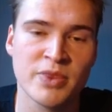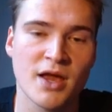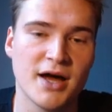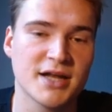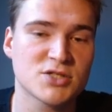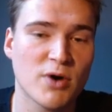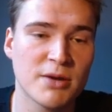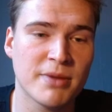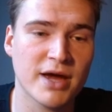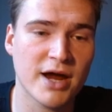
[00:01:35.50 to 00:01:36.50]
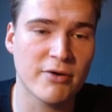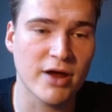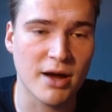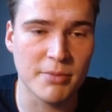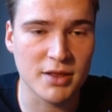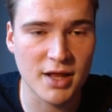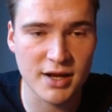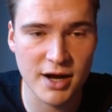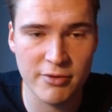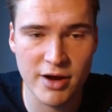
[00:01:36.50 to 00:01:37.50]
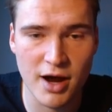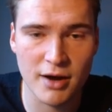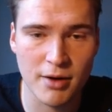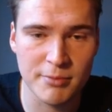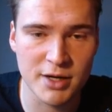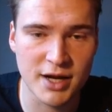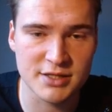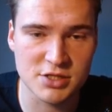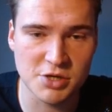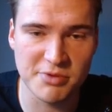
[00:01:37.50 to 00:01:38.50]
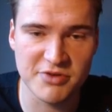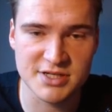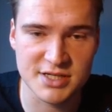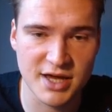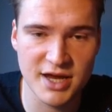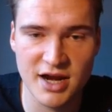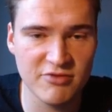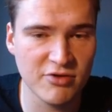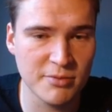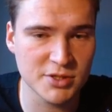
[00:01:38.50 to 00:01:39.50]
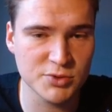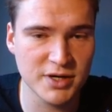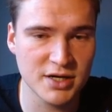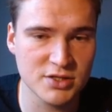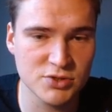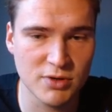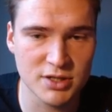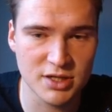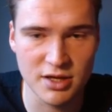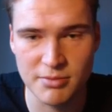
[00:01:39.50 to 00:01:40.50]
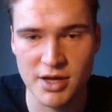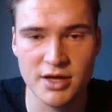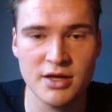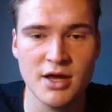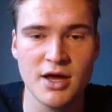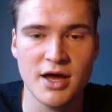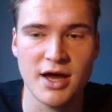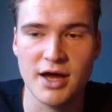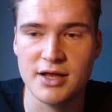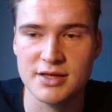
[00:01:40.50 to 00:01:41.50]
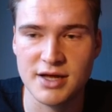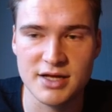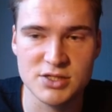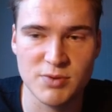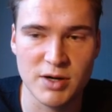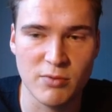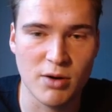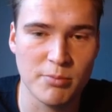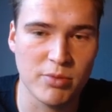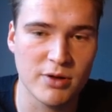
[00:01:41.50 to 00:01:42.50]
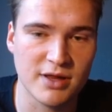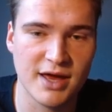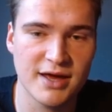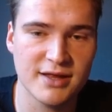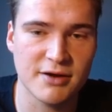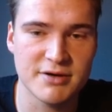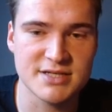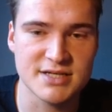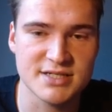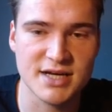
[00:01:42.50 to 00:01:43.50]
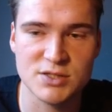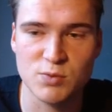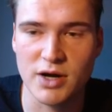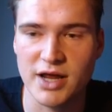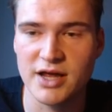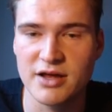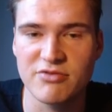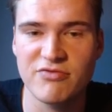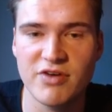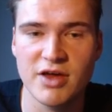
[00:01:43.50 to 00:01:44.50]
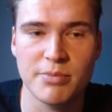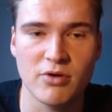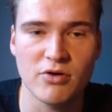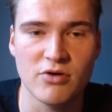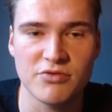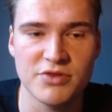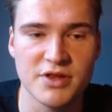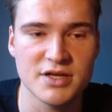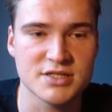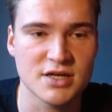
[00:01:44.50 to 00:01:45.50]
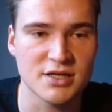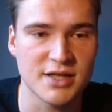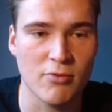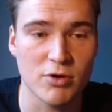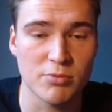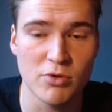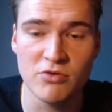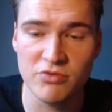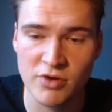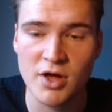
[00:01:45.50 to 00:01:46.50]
Uh, that's quite a big area, but that area, I mean, at the top of it is key level, in between the two hundred D M A and at twenty-one point eight there is a six one eight fib of this uh, downward move,